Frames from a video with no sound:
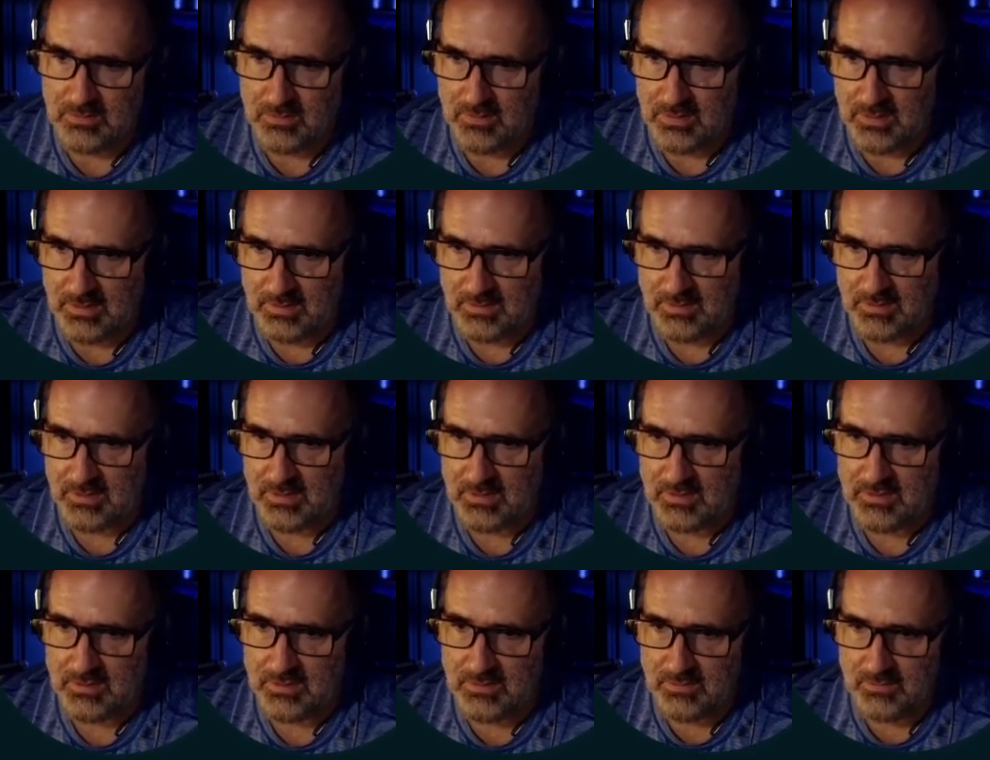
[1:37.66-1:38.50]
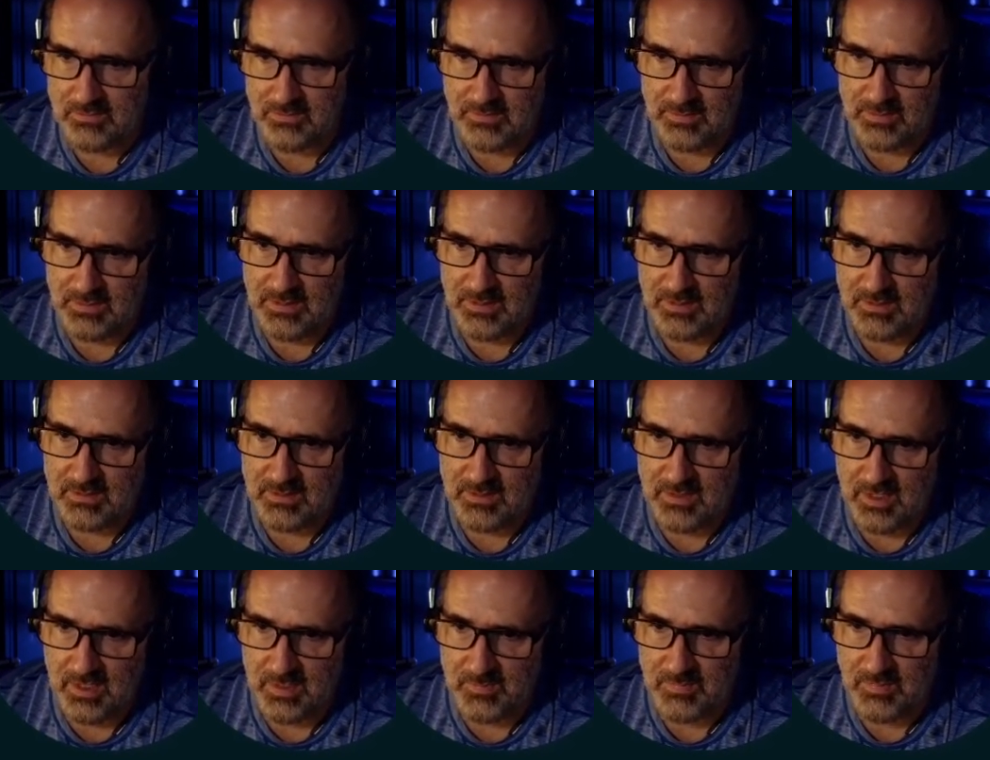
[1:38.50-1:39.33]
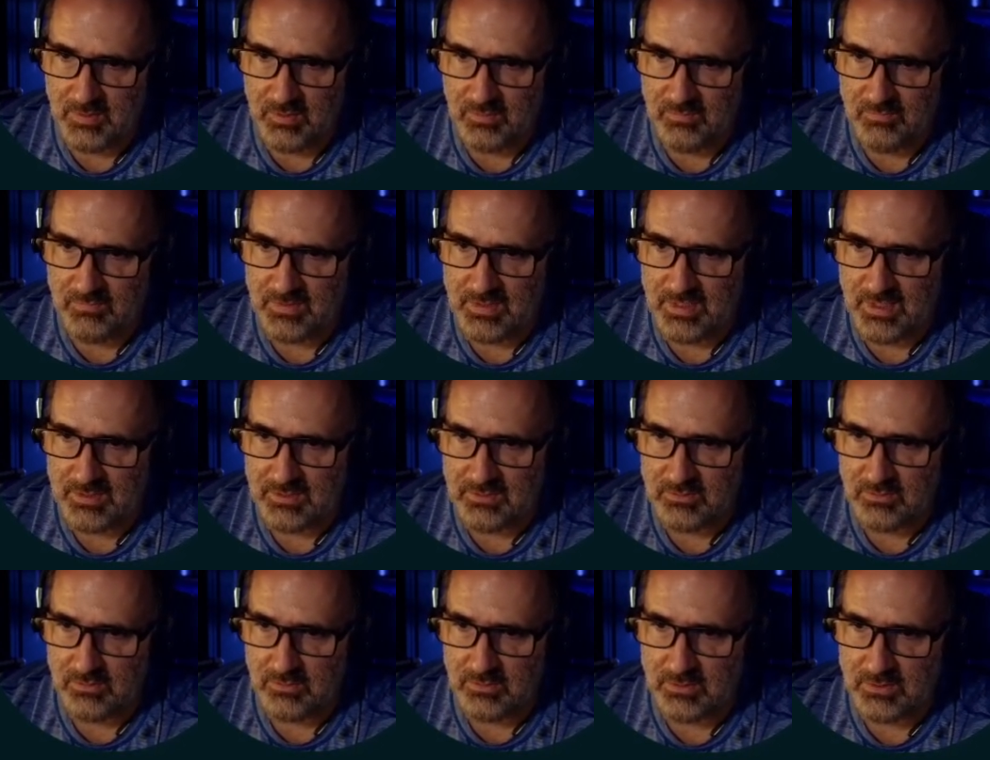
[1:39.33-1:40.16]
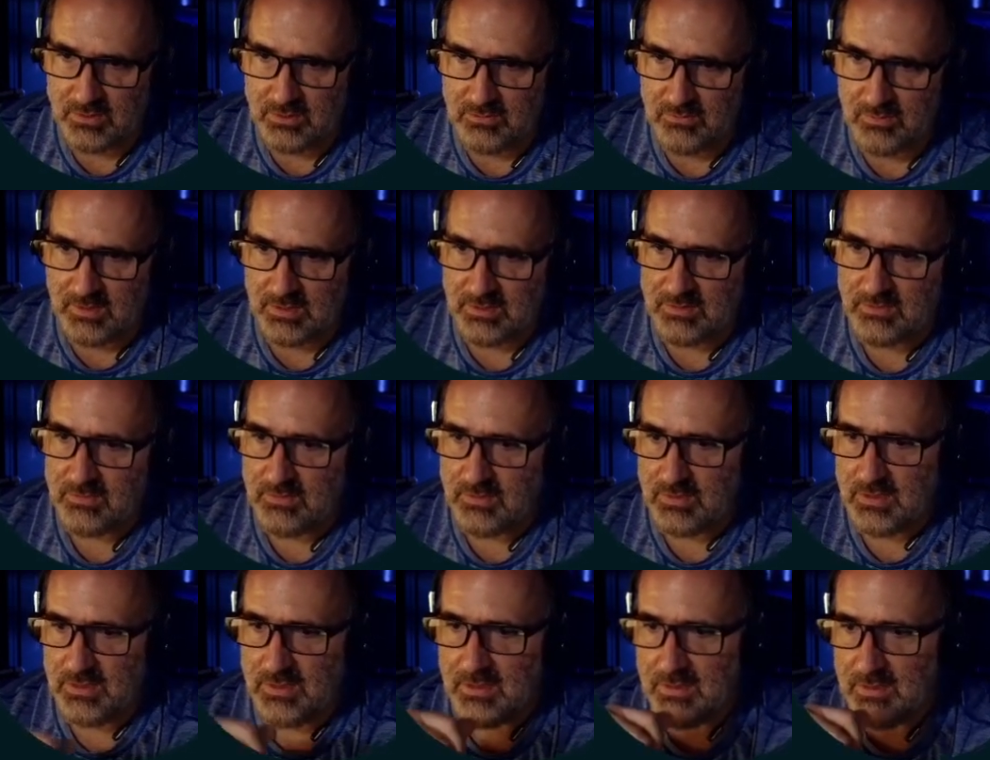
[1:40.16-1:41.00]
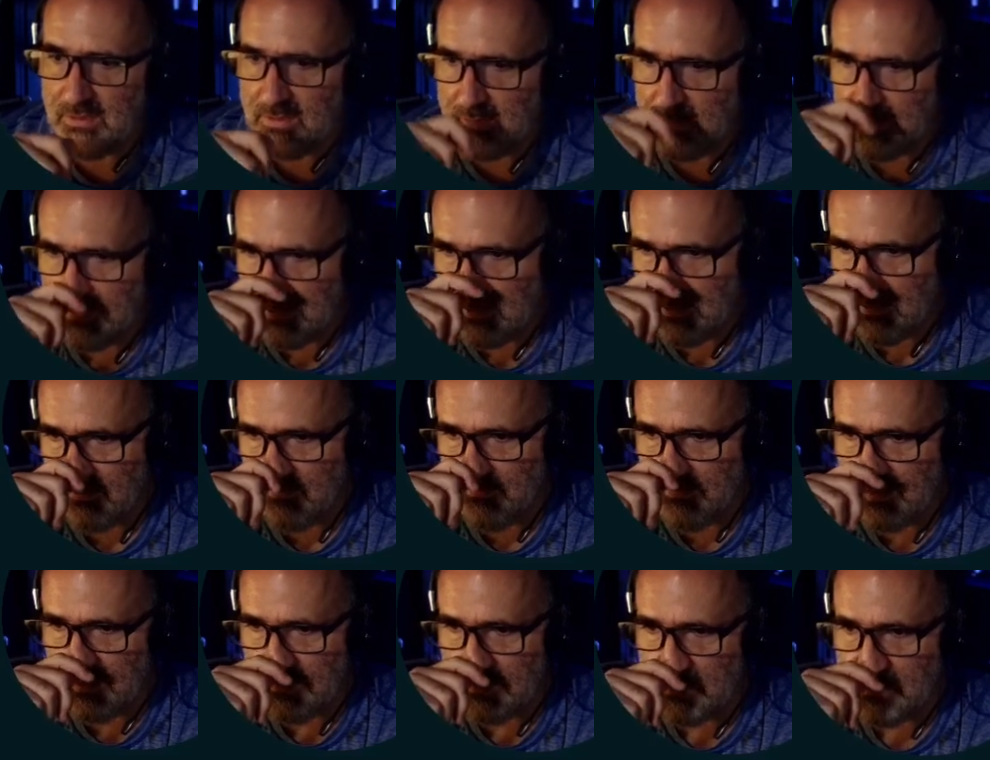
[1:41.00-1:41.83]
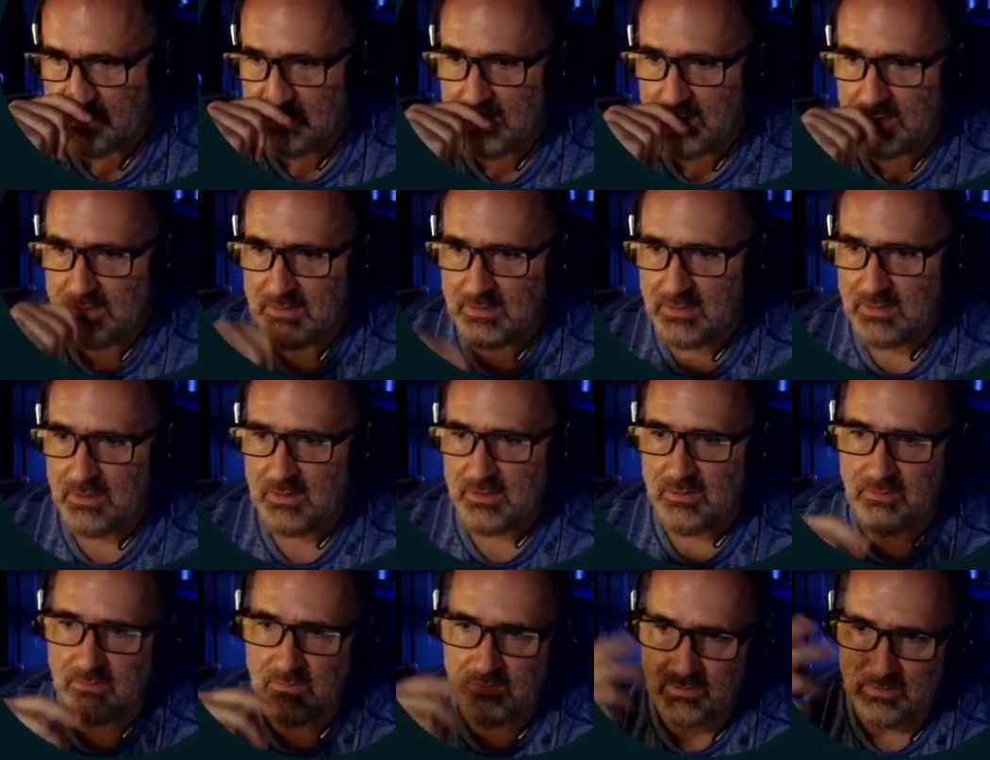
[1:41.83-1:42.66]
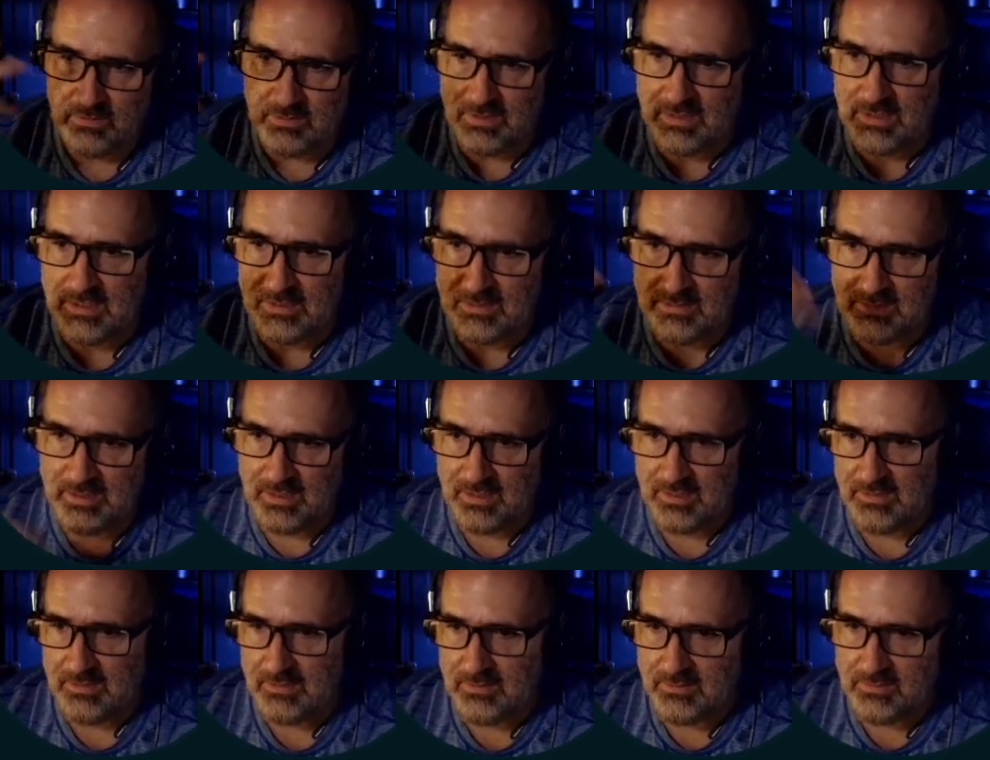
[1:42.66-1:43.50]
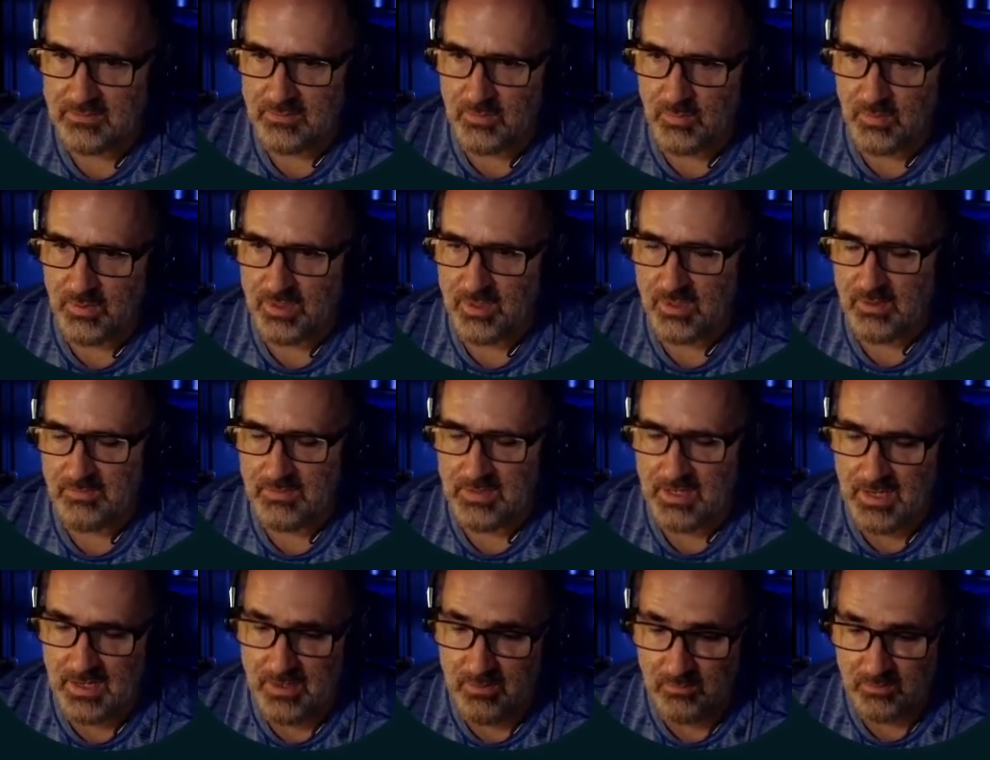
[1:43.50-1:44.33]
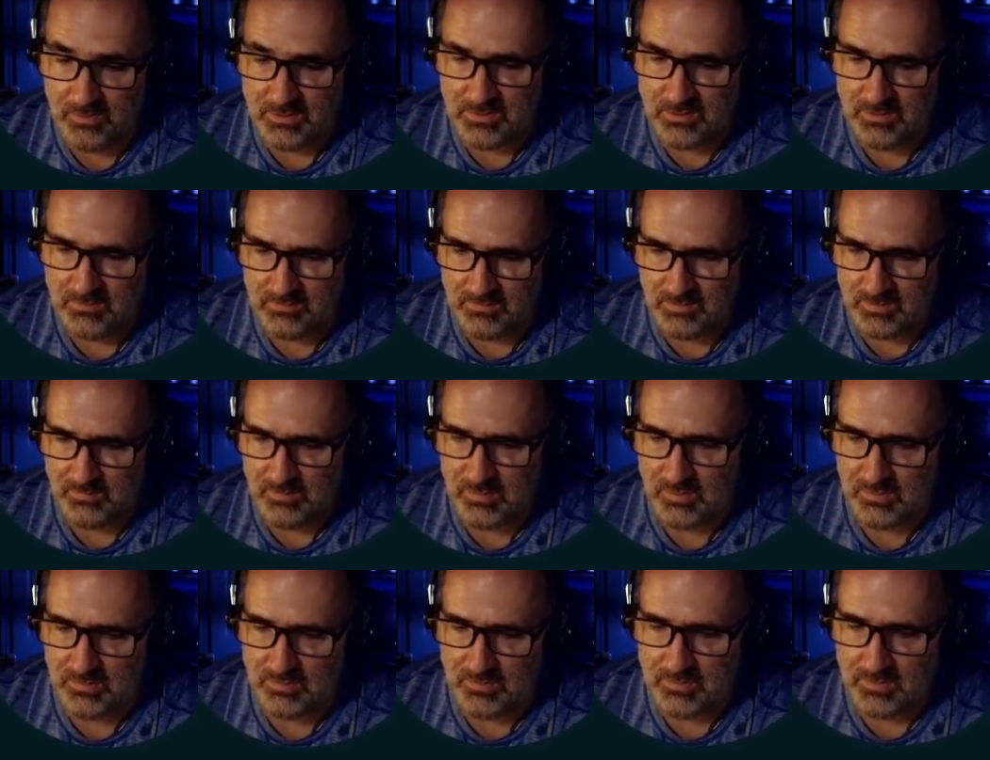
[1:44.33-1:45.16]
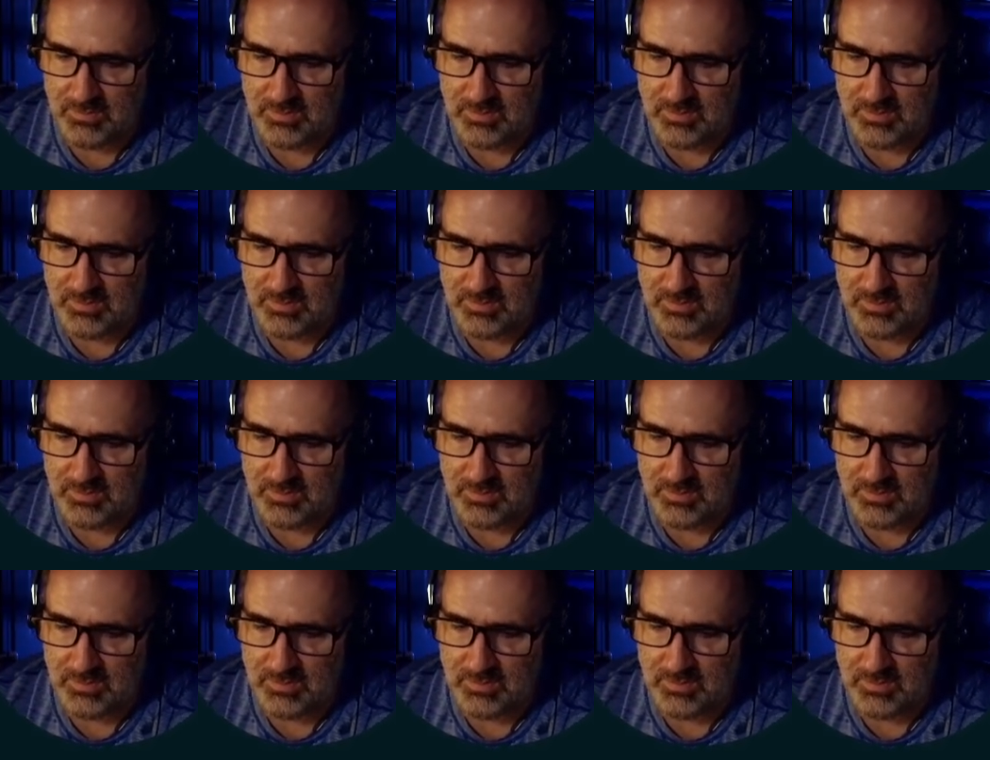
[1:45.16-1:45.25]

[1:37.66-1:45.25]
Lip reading: at least copy over that source directory interfaces.d in order to get that to bring up. Now, once you reboot,